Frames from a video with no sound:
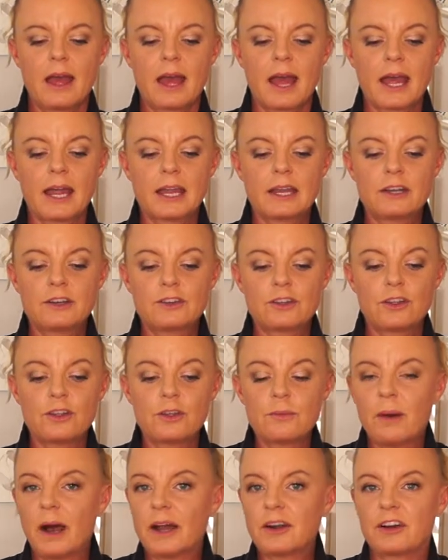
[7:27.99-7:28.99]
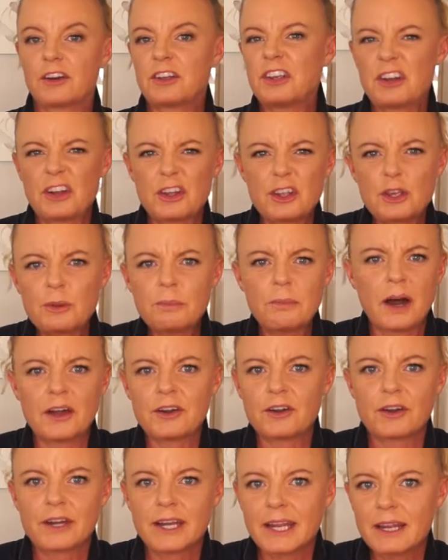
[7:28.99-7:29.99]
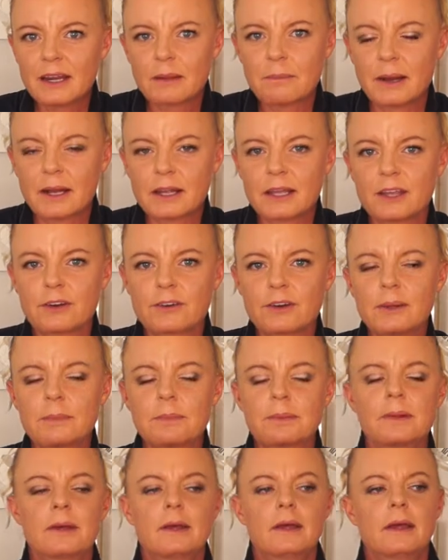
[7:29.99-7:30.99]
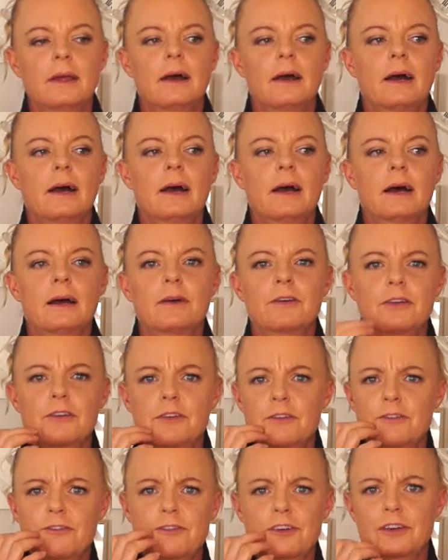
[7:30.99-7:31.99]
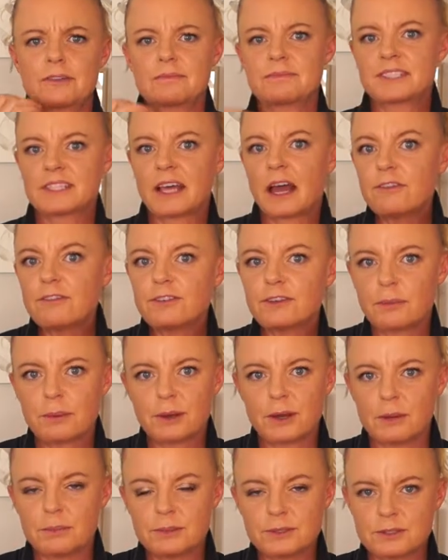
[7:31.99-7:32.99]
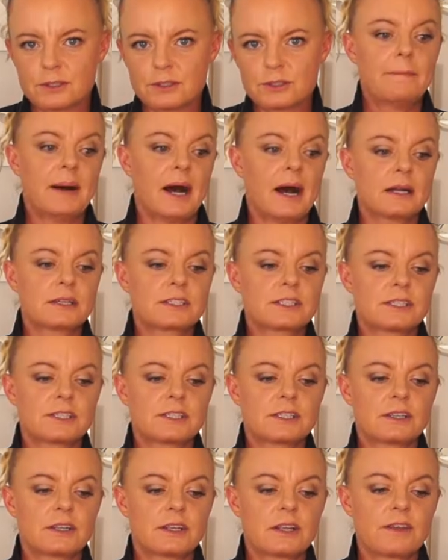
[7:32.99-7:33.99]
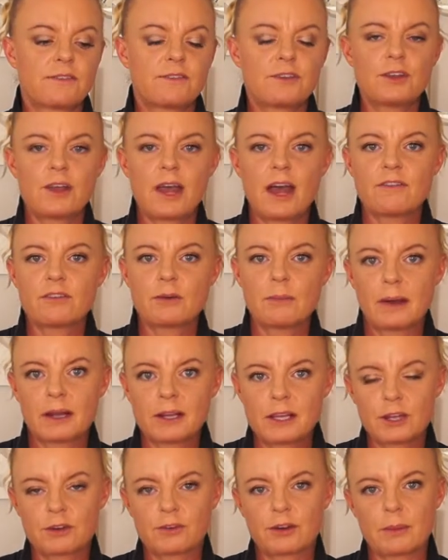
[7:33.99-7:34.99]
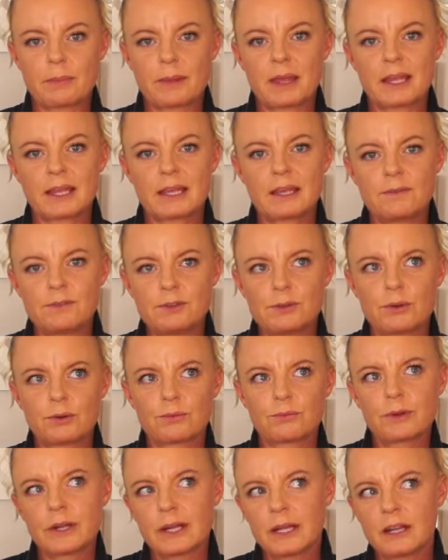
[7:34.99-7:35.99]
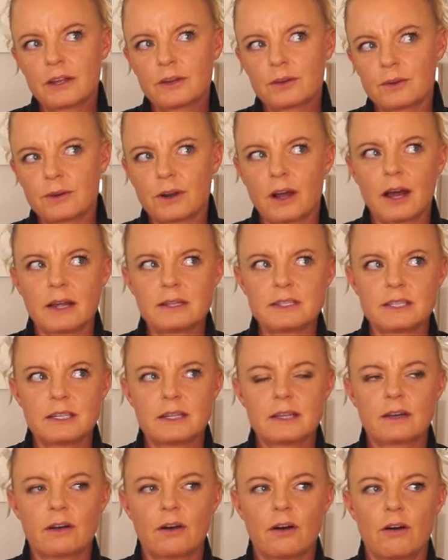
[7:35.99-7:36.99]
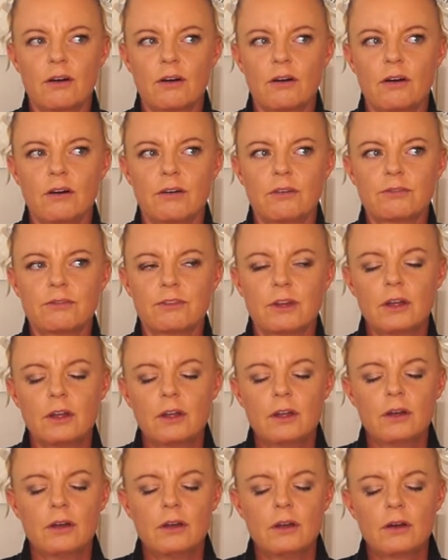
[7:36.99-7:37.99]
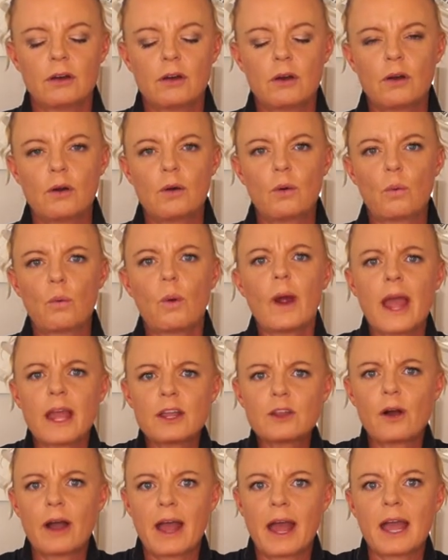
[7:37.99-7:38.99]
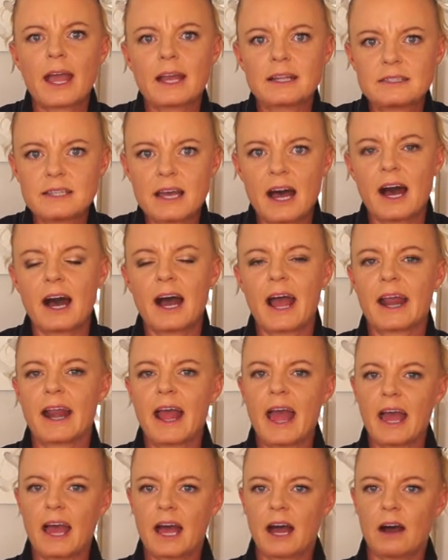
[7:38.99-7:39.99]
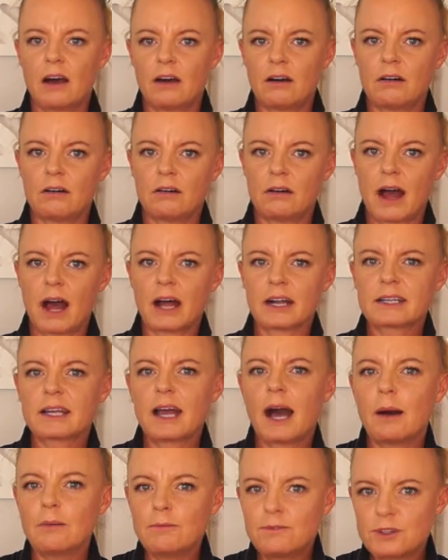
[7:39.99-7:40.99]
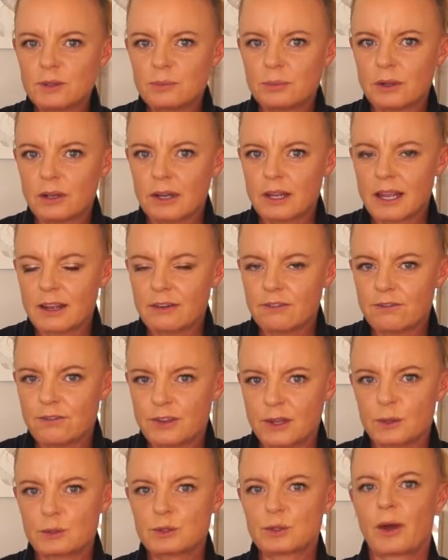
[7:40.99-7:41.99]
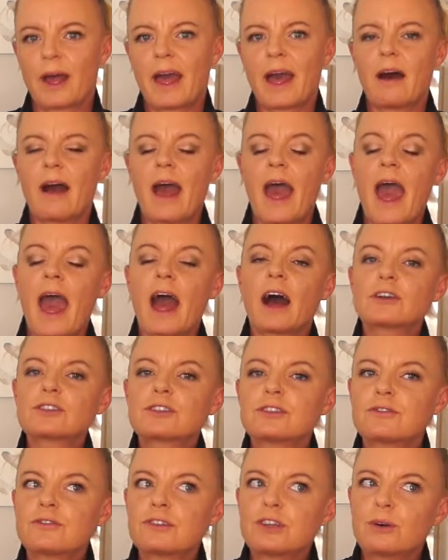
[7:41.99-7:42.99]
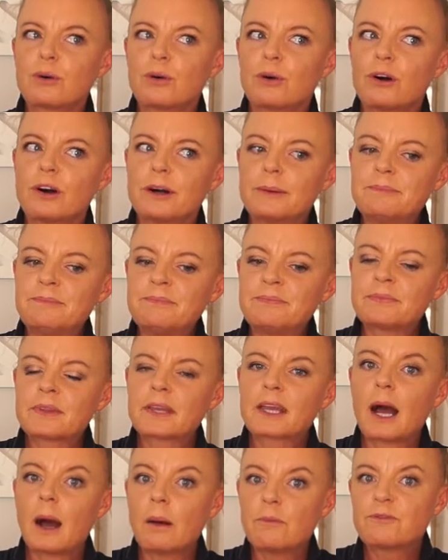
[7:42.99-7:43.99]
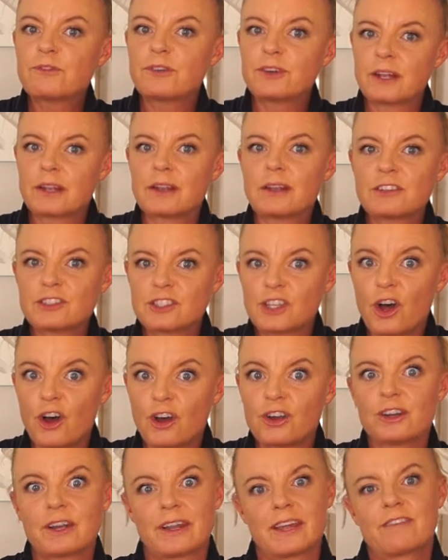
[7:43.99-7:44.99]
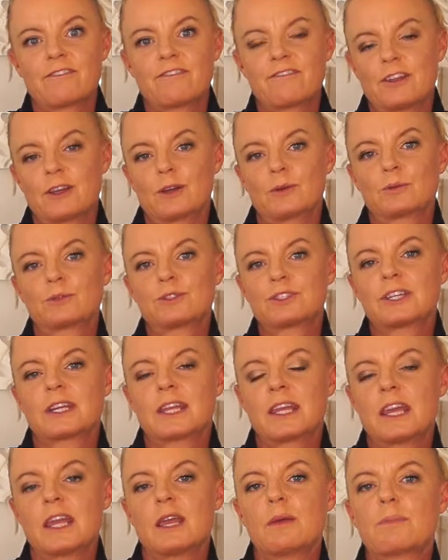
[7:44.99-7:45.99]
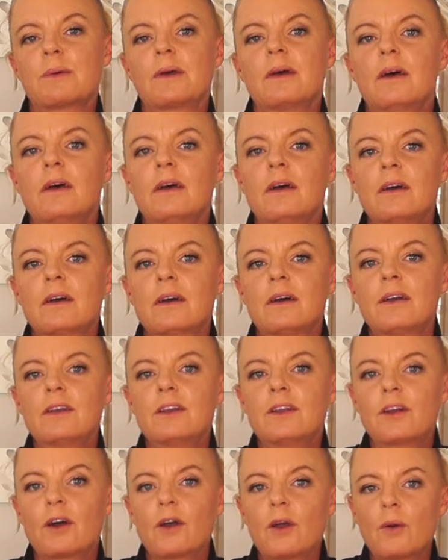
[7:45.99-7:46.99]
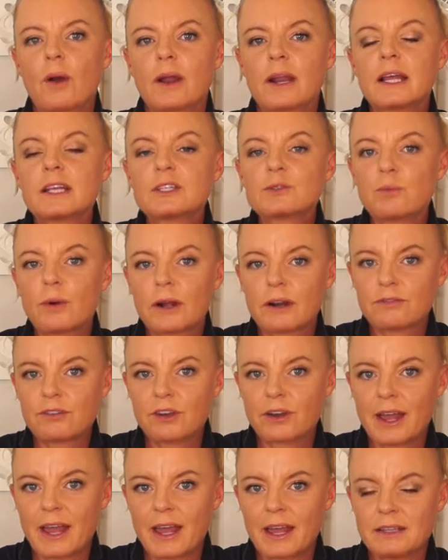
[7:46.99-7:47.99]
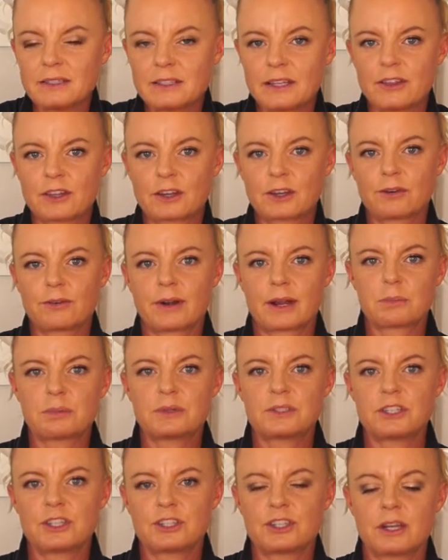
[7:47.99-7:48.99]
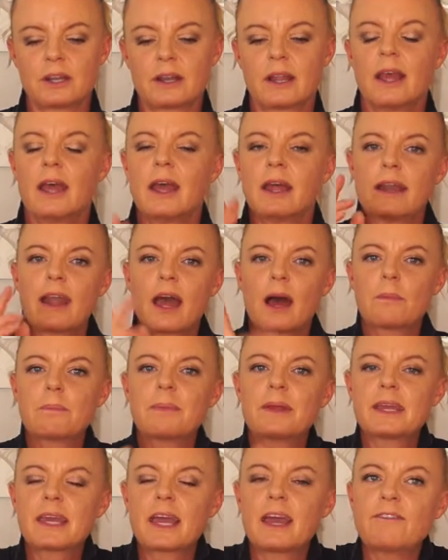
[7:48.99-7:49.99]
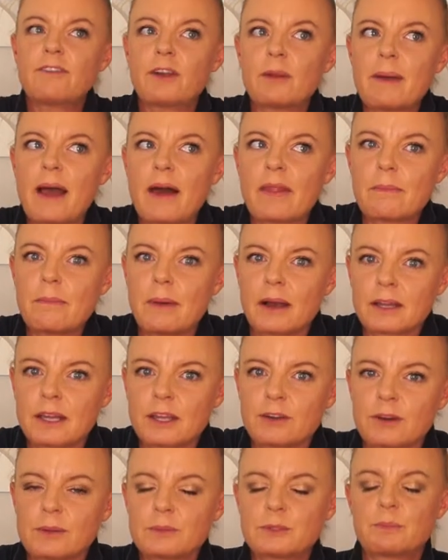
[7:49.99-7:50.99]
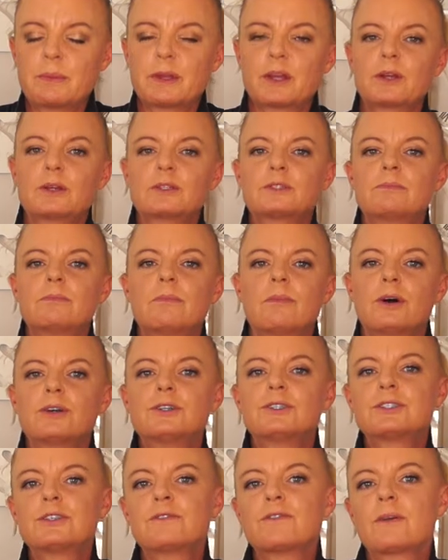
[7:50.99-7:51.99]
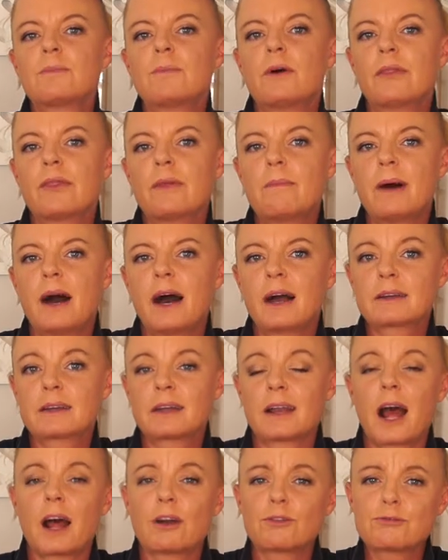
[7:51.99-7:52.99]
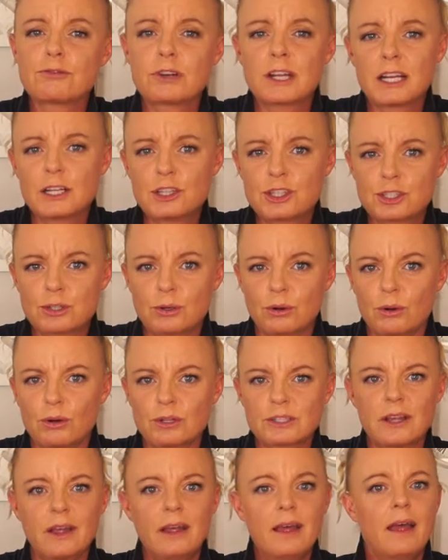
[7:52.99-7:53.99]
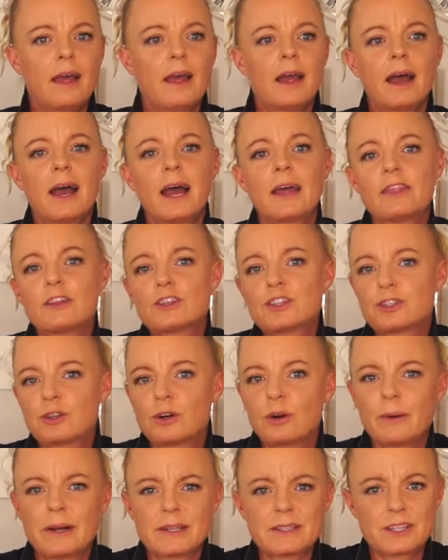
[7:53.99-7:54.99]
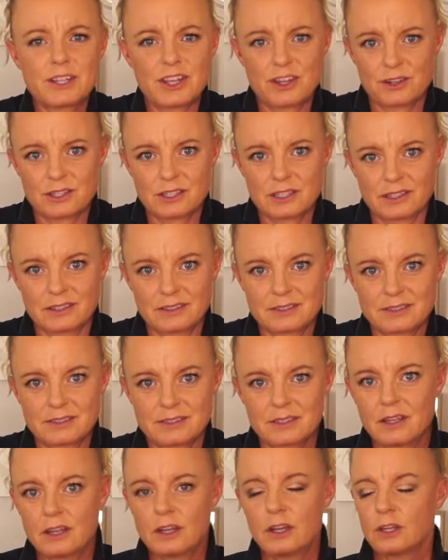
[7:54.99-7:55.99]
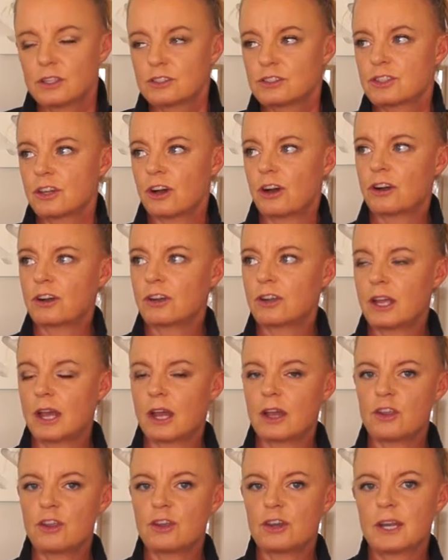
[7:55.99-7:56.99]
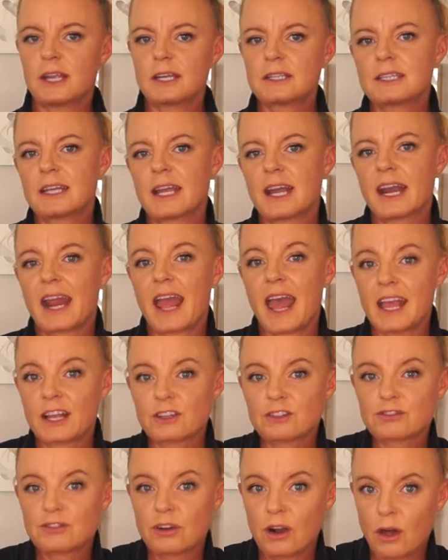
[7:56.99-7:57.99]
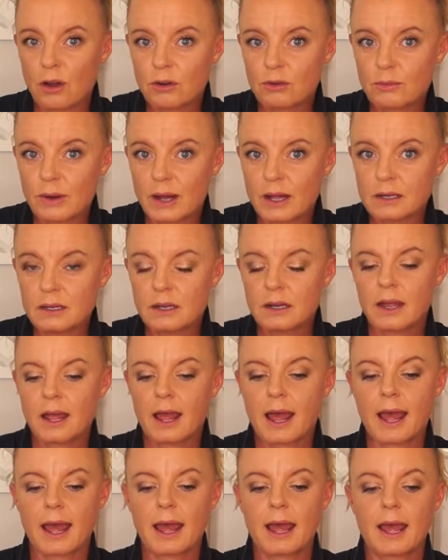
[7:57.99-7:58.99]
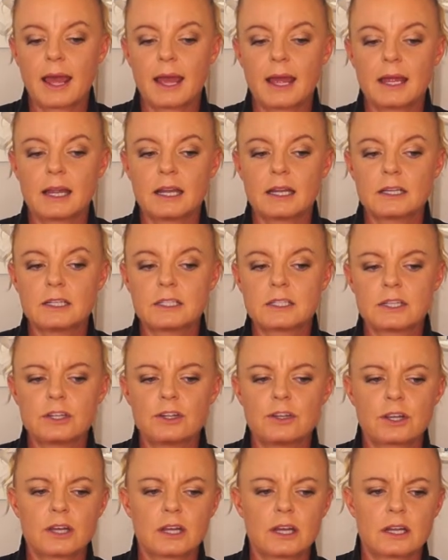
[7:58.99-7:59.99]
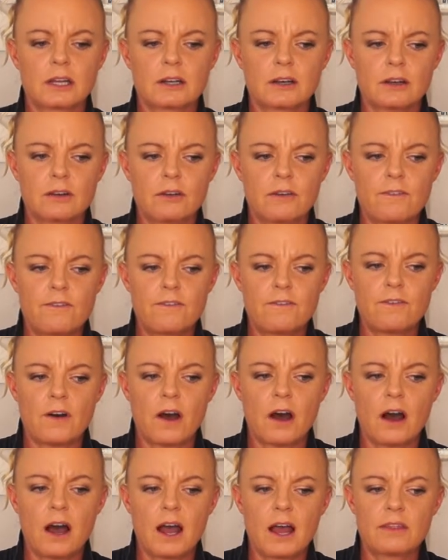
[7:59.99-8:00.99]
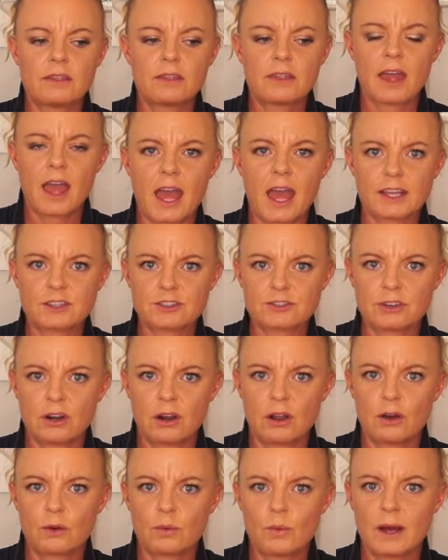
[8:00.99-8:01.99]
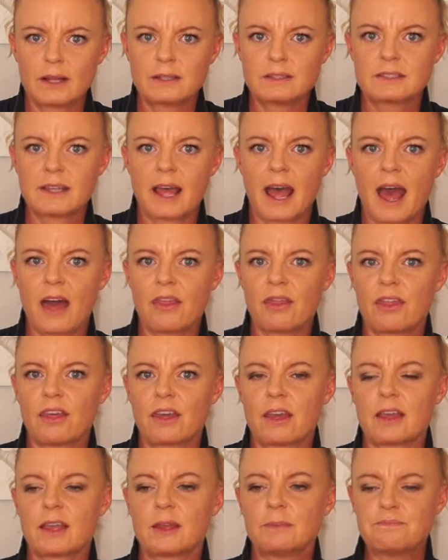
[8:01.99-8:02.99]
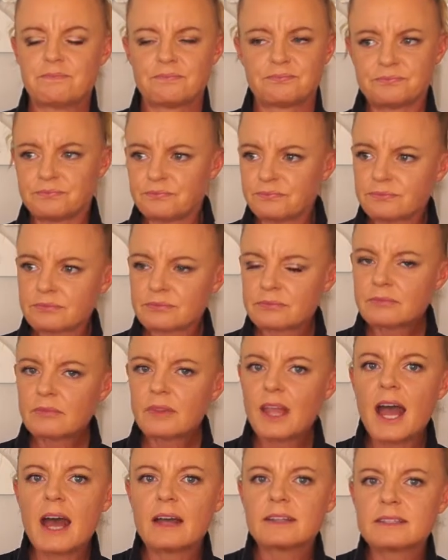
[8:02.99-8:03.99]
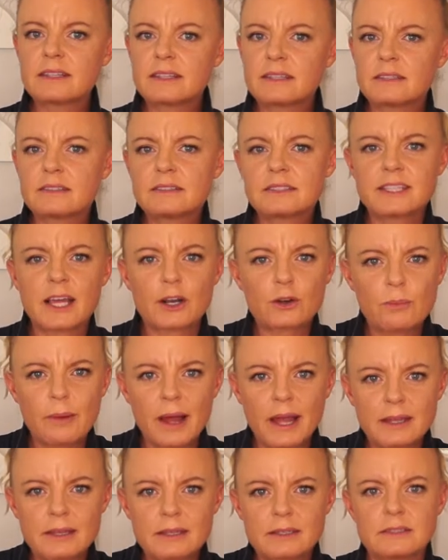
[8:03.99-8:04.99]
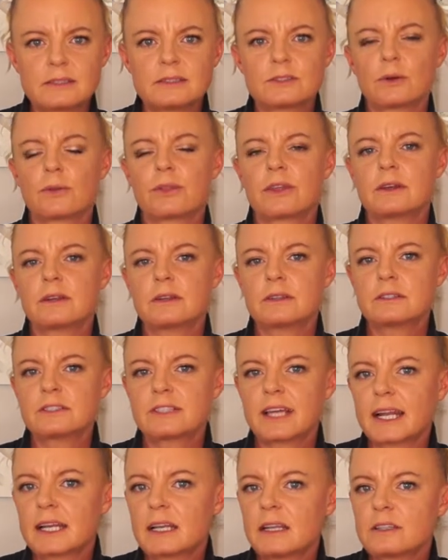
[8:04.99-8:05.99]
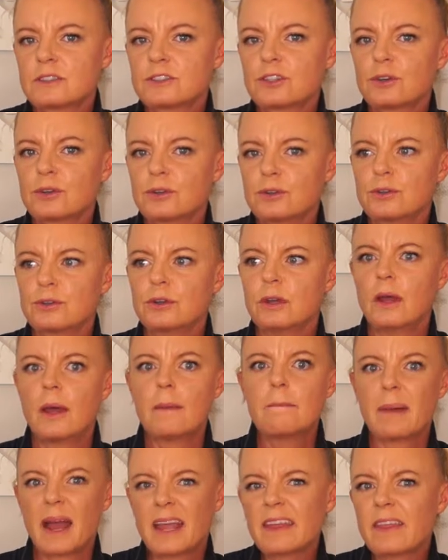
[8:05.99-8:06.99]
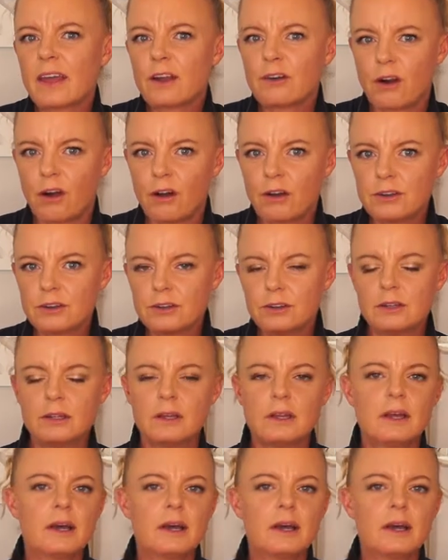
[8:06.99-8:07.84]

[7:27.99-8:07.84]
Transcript: And you might not need a monkey grip for safety purposes, but if you have a monkey grip, it gives you a really good idea of where your hands are and how uncomfortable it feels, or how out of your comfort zone it feels to keep at least one of your hands in the correct position. Now, be careful about the monkey grips, because most of them on the market are really short, and the short ones are useless. So you need to get an extra long one, and you can find extra long ones at the saddle makers or the saddlers who make their own.